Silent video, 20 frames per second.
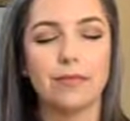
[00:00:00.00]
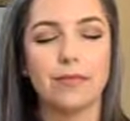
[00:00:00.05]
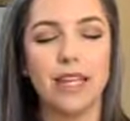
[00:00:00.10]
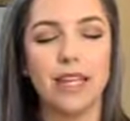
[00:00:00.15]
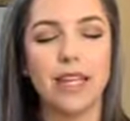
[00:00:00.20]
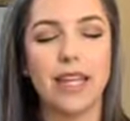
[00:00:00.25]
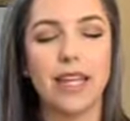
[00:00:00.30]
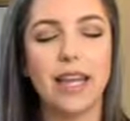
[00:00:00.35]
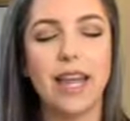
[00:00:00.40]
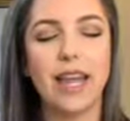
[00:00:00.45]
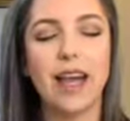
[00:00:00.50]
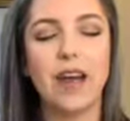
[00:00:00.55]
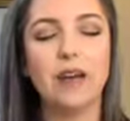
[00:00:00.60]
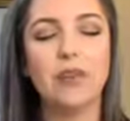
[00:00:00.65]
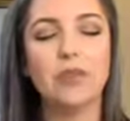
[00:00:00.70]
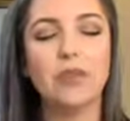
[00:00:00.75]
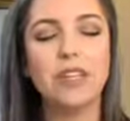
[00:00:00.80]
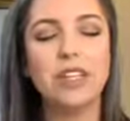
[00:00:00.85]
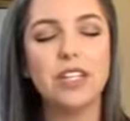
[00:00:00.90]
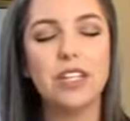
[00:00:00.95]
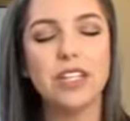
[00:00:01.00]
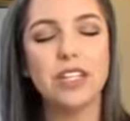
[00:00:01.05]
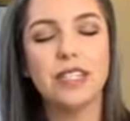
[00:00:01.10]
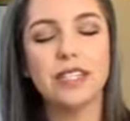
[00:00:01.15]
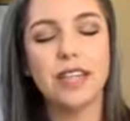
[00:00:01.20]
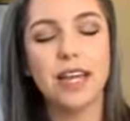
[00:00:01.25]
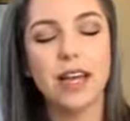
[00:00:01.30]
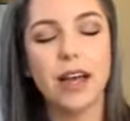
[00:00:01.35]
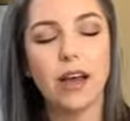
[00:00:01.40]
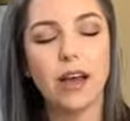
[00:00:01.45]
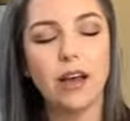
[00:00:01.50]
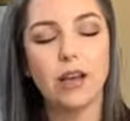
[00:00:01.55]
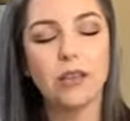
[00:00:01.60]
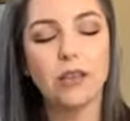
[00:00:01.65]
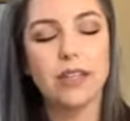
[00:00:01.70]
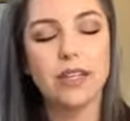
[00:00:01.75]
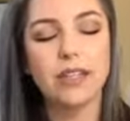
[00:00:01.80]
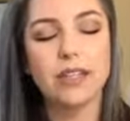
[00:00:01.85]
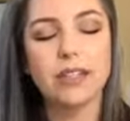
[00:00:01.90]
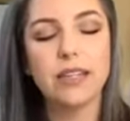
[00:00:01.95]
And now reaching down
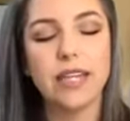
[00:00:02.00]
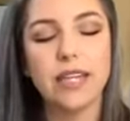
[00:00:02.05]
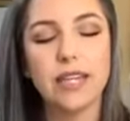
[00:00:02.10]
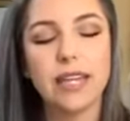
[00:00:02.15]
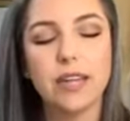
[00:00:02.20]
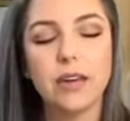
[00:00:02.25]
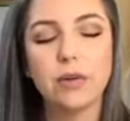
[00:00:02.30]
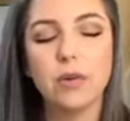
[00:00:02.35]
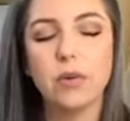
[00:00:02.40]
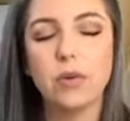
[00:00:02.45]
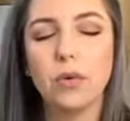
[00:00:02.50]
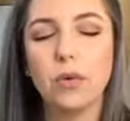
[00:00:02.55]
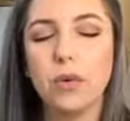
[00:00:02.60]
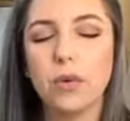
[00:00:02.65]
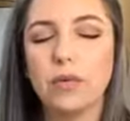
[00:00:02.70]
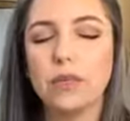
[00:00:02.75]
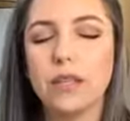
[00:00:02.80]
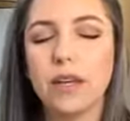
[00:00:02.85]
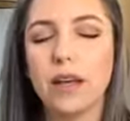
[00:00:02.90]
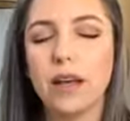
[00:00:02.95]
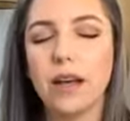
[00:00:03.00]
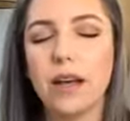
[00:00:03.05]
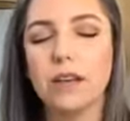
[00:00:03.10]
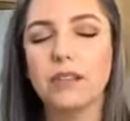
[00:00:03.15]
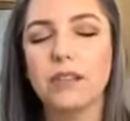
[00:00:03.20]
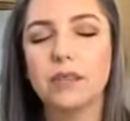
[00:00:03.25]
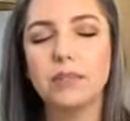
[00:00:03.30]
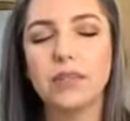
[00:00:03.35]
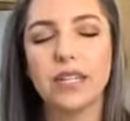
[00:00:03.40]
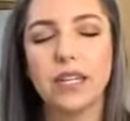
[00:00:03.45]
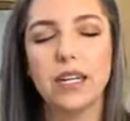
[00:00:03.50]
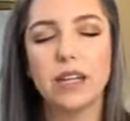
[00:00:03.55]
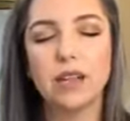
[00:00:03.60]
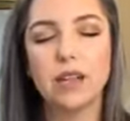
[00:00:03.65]
and taking hold of and bringing